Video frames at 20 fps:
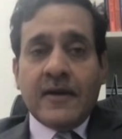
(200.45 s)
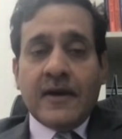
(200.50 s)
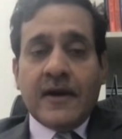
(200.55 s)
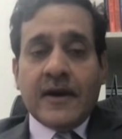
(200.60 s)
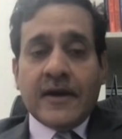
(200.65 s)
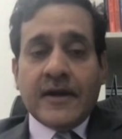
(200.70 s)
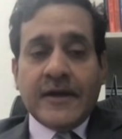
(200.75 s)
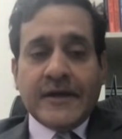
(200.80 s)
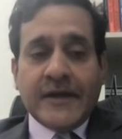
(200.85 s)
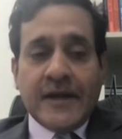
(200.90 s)

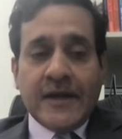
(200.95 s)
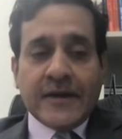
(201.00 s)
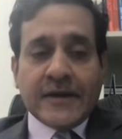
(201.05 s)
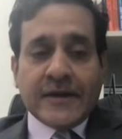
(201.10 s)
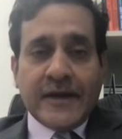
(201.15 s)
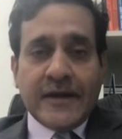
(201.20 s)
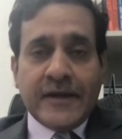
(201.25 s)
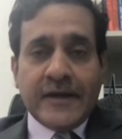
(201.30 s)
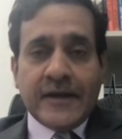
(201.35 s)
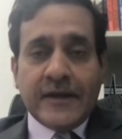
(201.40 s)
retail
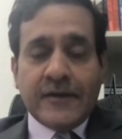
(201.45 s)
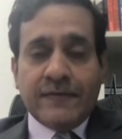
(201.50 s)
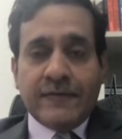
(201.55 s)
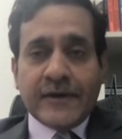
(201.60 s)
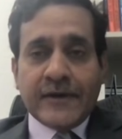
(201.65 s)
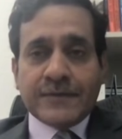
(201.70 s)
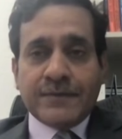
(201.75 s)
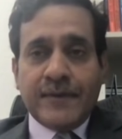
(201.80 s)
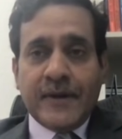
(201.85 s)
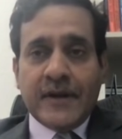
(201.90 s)
trading and
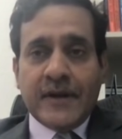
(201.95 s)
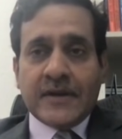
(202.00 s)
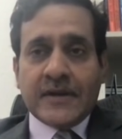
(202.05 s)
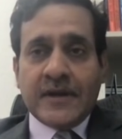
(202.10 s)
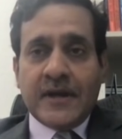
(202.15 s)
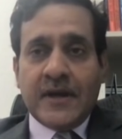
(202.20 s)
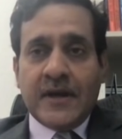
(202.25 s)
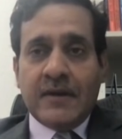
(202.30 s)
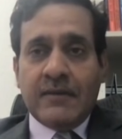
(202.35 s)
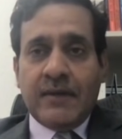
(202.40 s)
investment
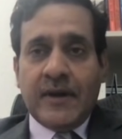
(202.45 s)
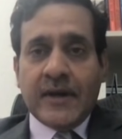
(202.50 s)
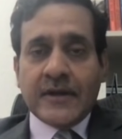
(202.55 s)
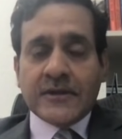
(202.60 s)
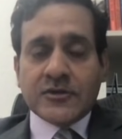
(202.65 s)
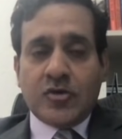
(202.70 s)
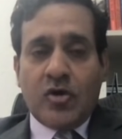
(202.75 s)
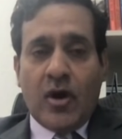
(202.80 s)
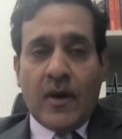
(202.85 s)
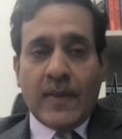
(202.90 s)

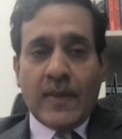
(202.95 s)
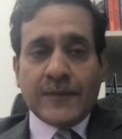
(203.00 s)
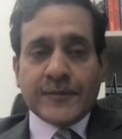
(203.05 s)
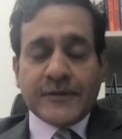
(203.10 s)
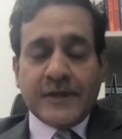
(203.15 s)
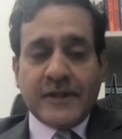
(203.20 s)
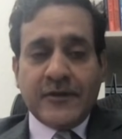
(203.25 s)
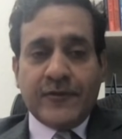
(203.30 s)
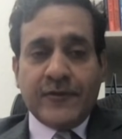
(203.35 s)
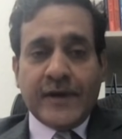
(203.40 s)
has gone up
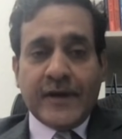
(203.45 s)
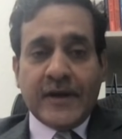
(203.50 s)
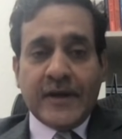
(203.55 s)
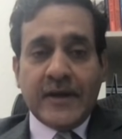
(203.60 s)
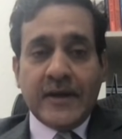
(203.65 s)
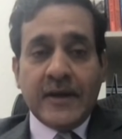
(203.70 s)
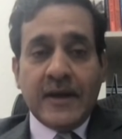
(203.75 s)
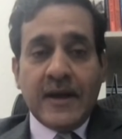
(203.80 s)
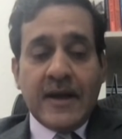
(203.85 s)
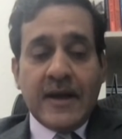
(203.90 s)
significantly.